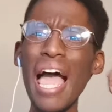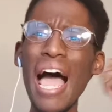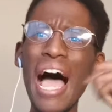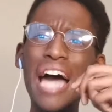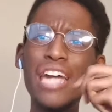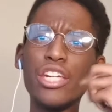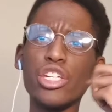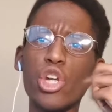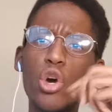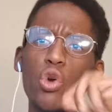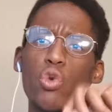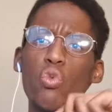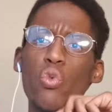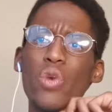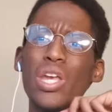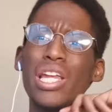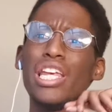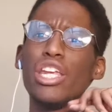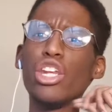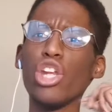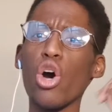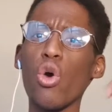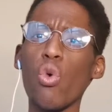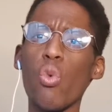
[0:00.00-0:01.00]
I don't
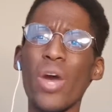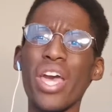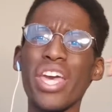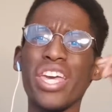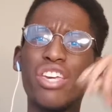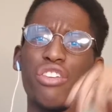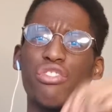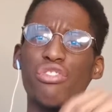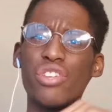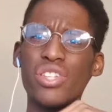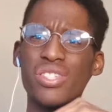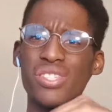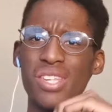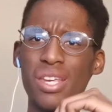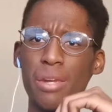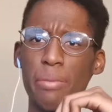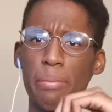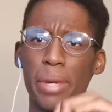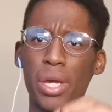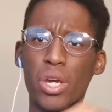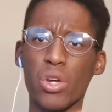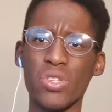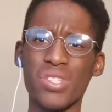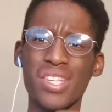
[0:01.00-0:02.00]
really know where he fits
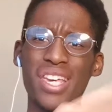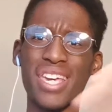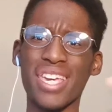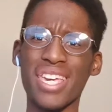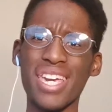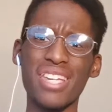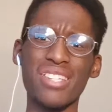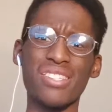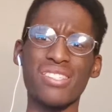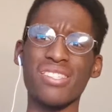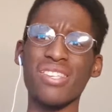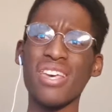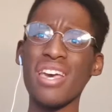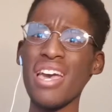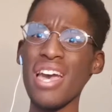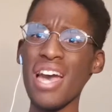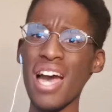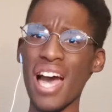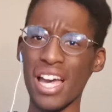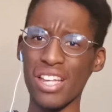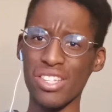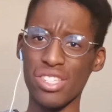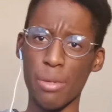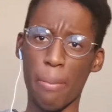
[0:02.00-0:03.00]
in because I
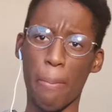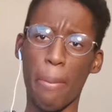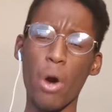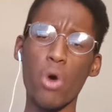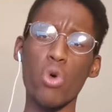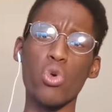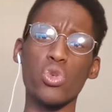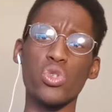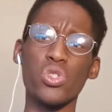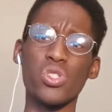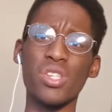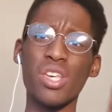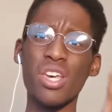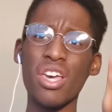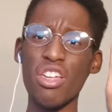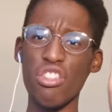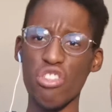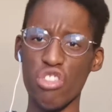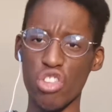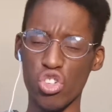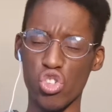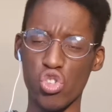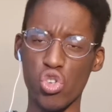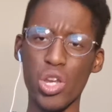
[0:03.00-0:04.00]
suppose
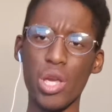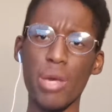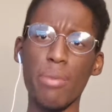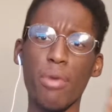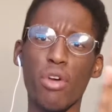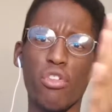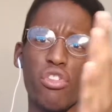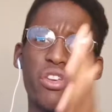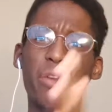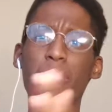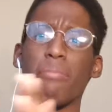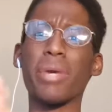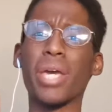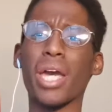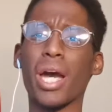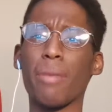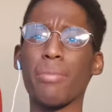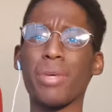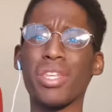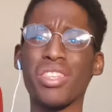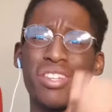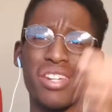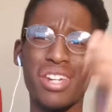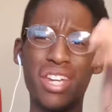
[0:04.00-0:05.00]
the dream of him
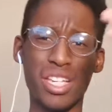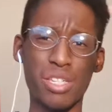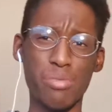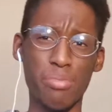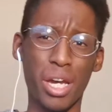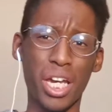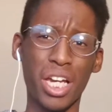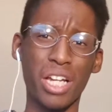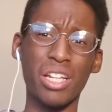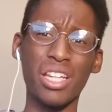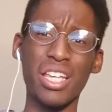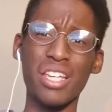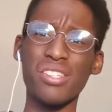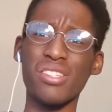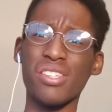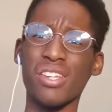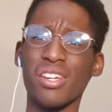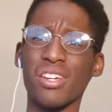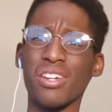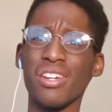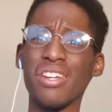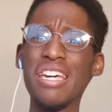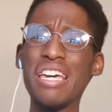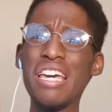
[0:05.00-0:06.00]
becoming the next Michael
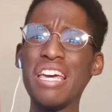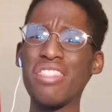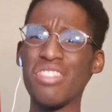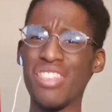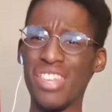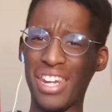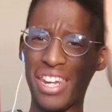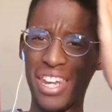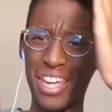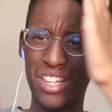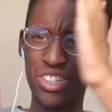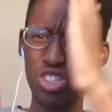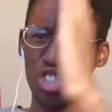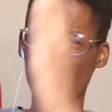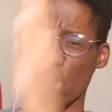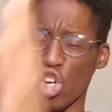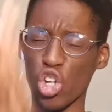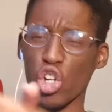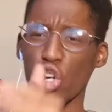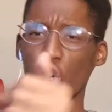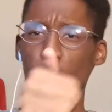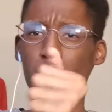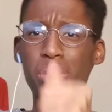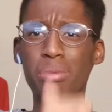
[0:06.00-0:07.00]
Essien, the next
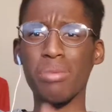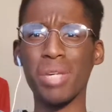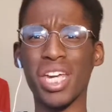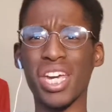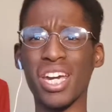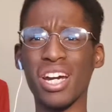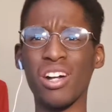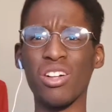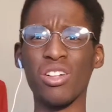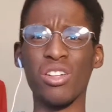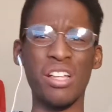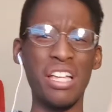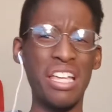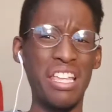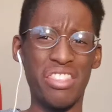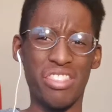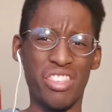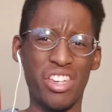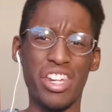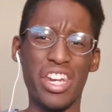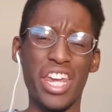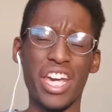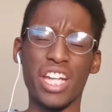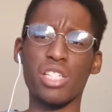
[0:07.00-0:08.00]
John Obi Mikel,
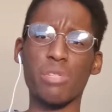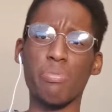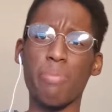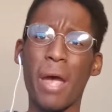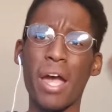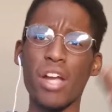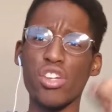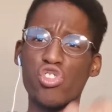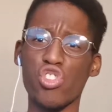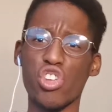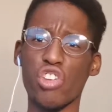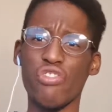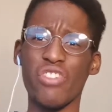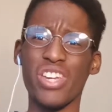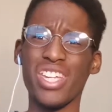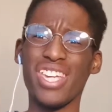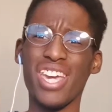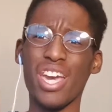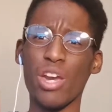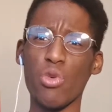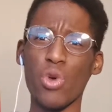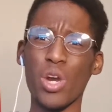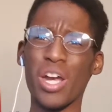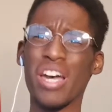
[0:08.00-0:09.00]
the next Patrick
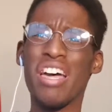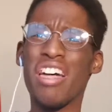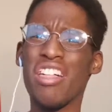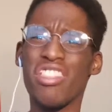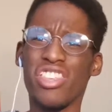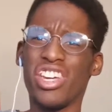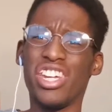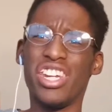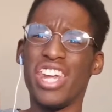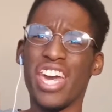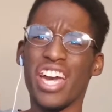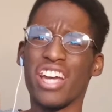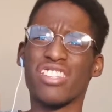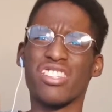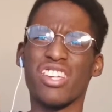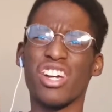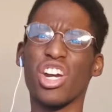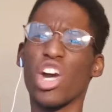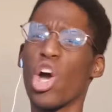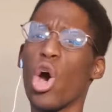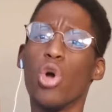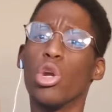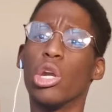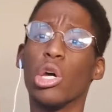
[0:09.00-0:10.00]
Vieira, the next
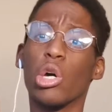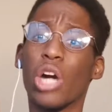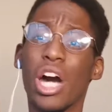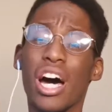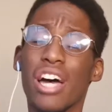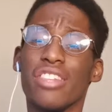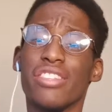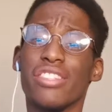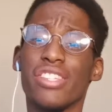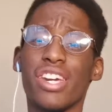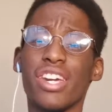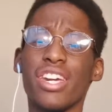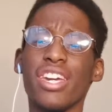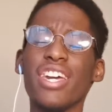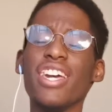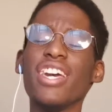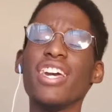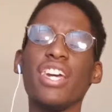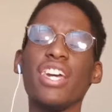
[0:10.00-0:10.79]
N'Golo Kante,